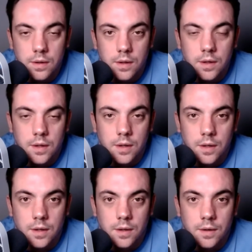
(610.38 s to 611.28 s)

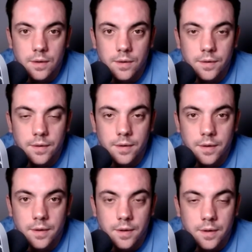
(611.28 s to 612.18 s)

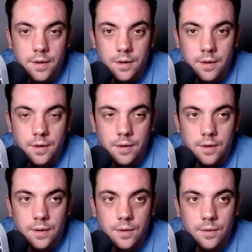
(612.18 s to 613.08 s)

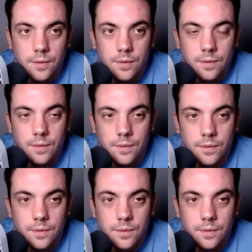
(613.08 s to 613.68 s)
[no speech]